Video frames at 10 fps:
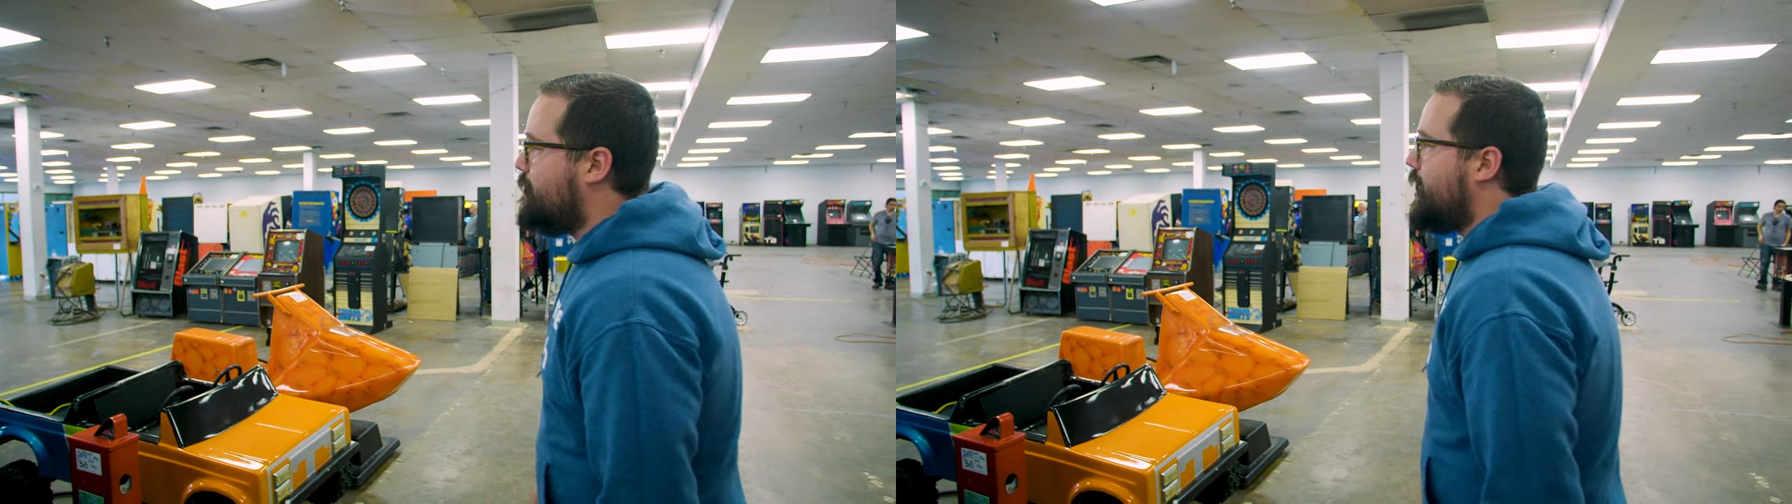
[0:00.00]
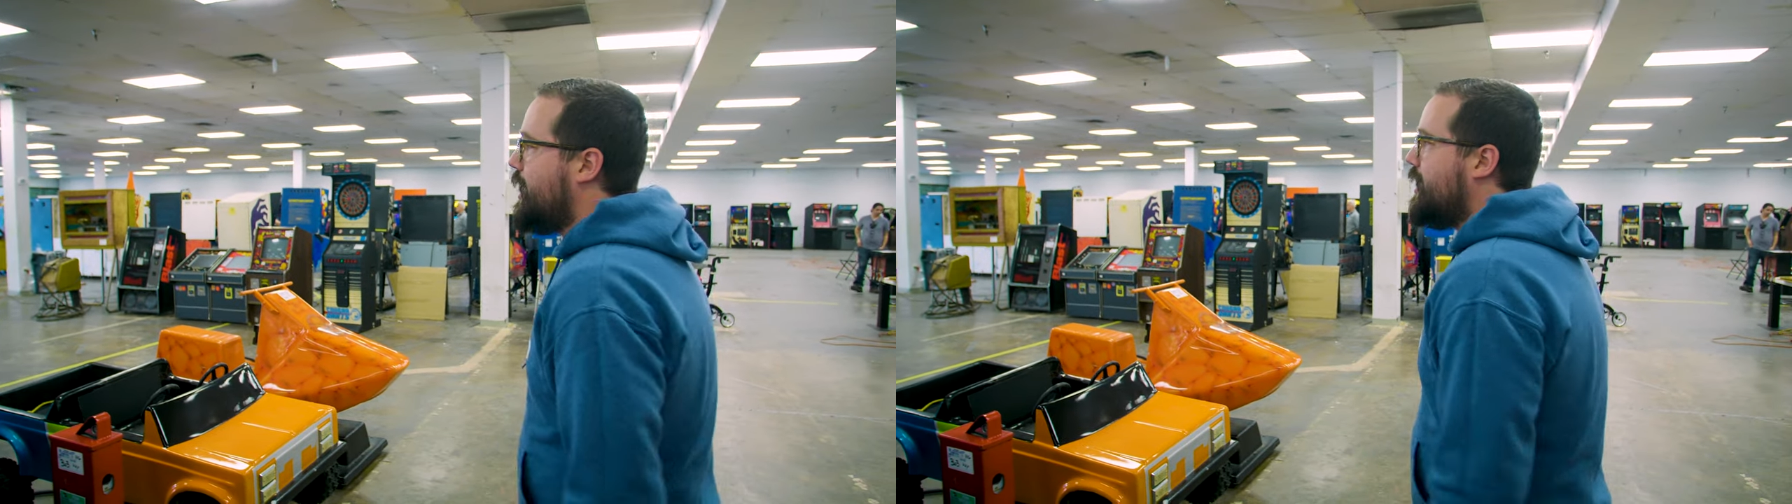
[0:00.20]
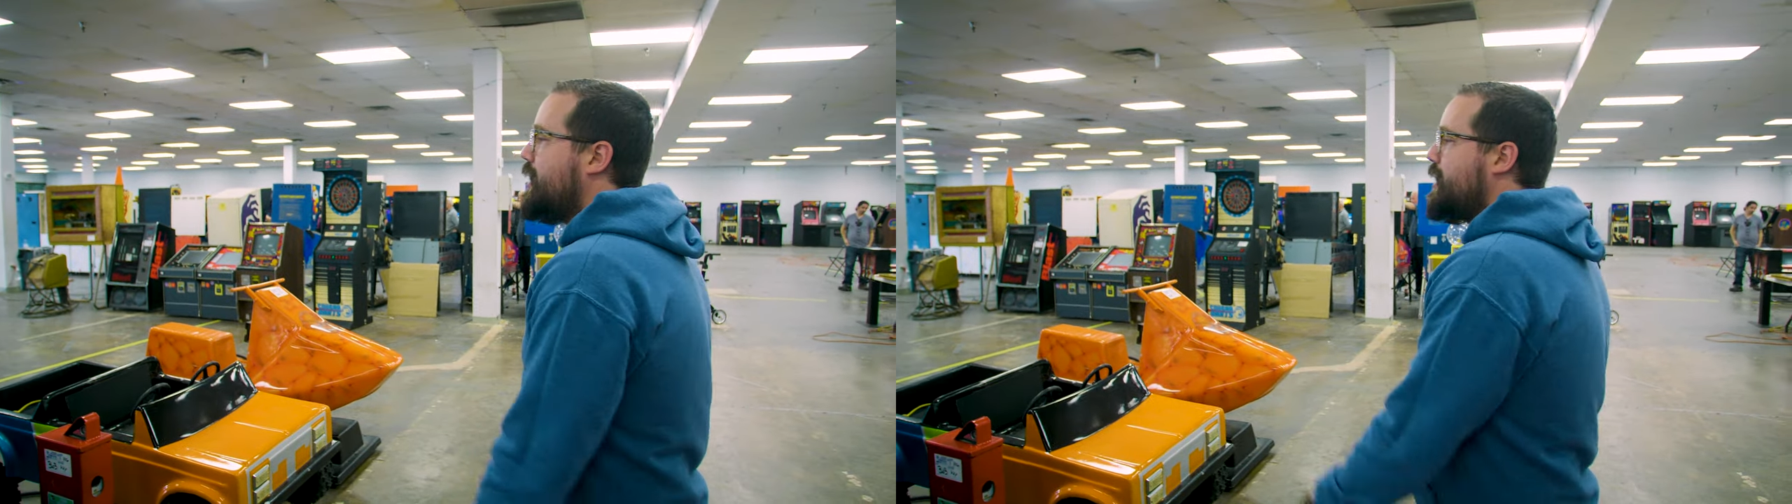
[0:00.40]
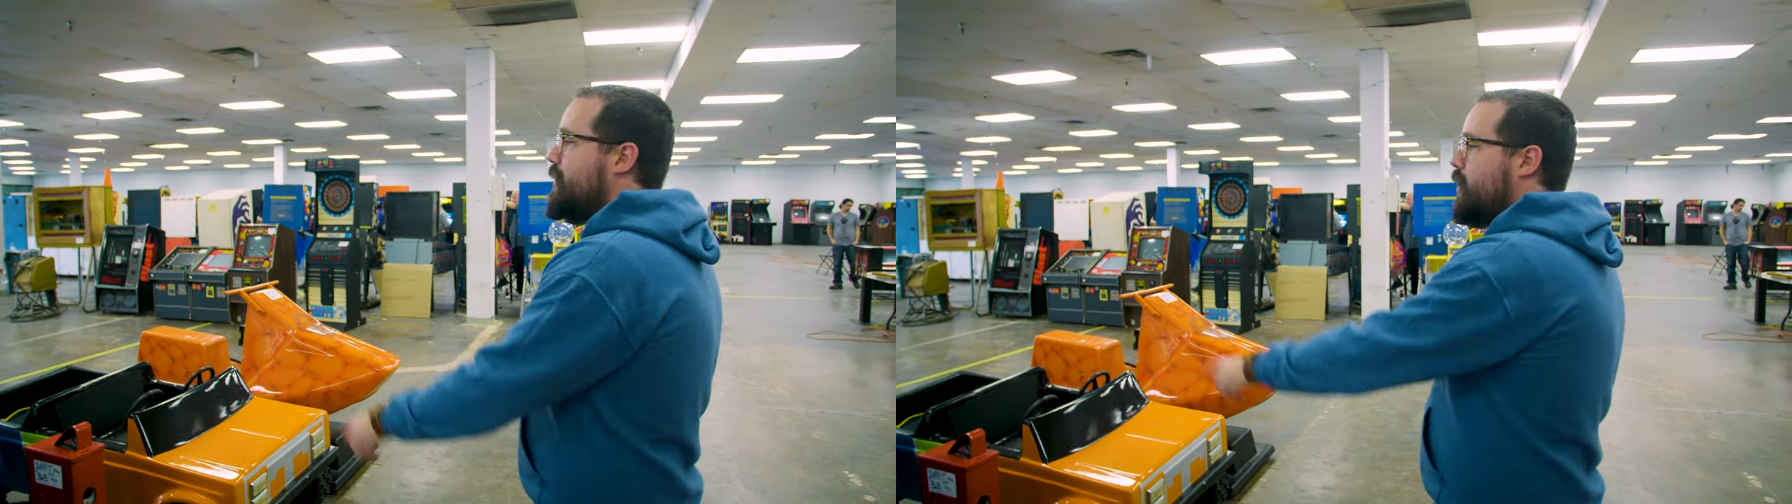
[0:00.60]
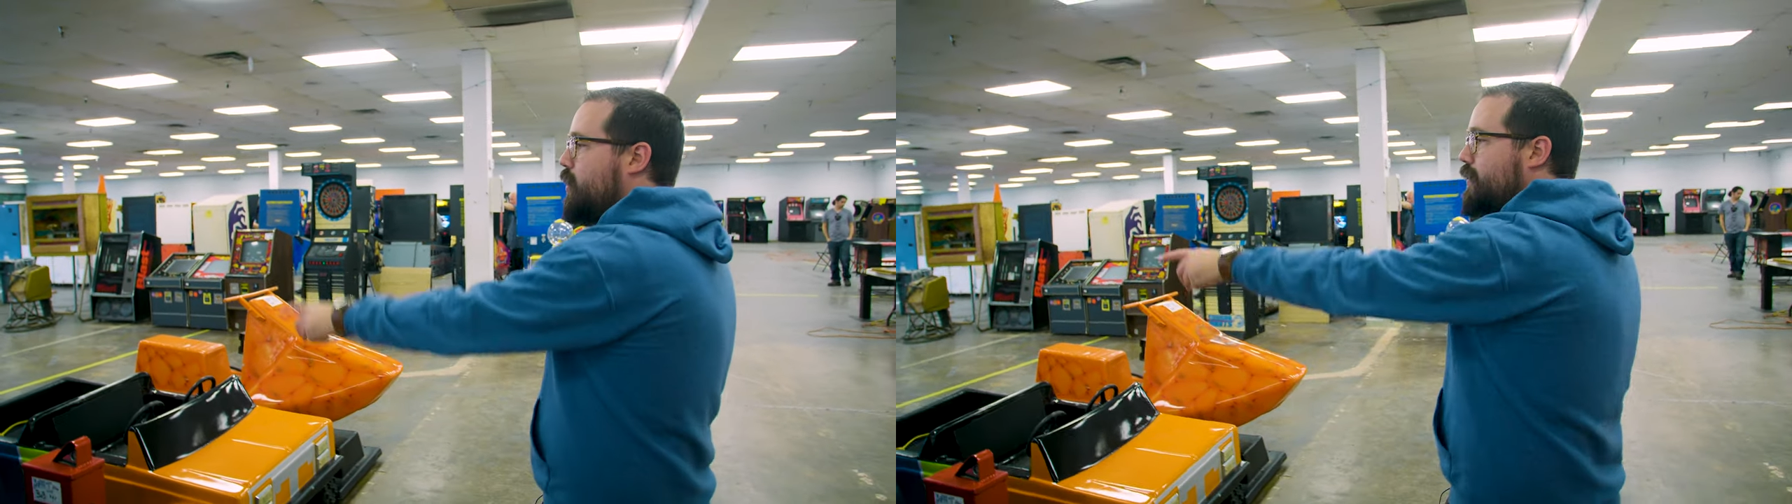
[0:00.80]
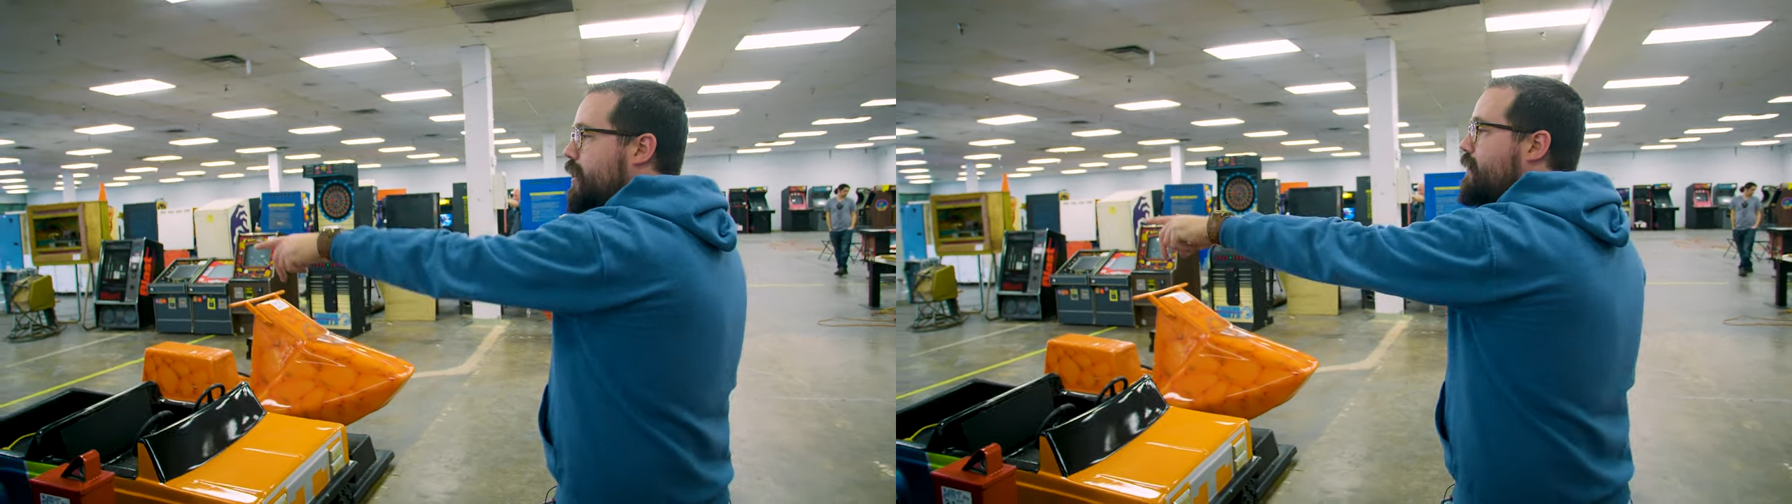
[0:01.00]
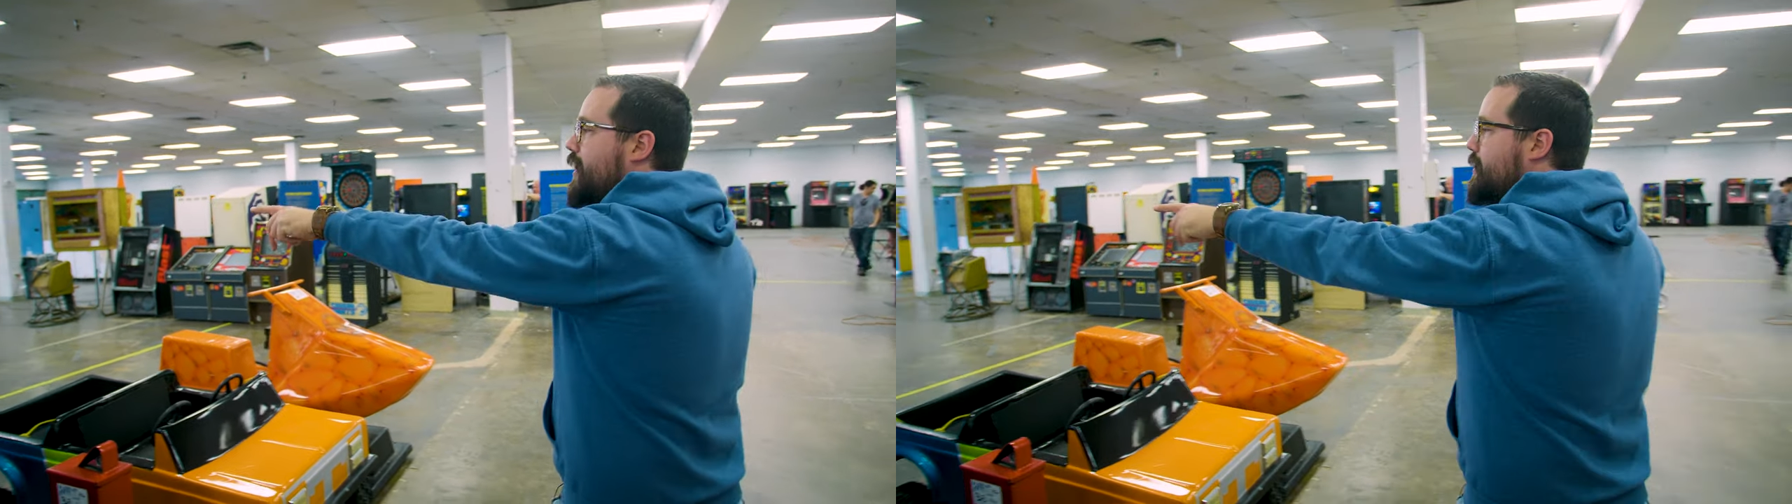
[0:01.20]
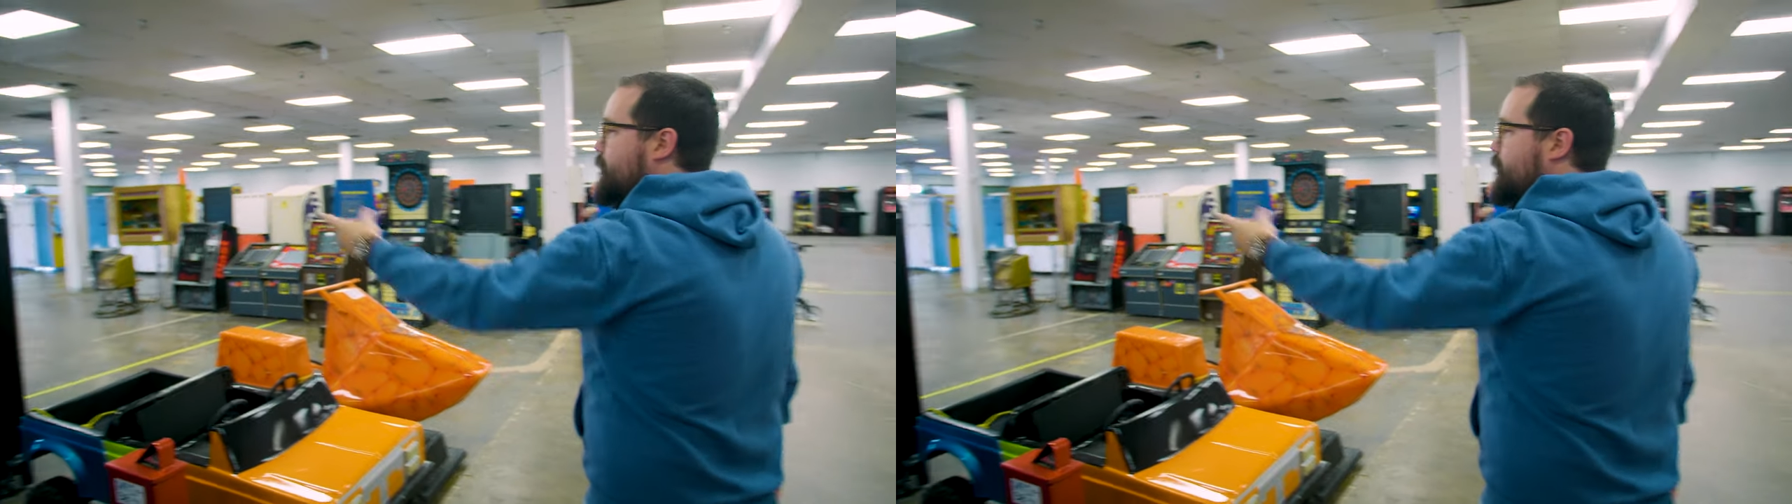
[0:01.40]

of money. Over there, you've got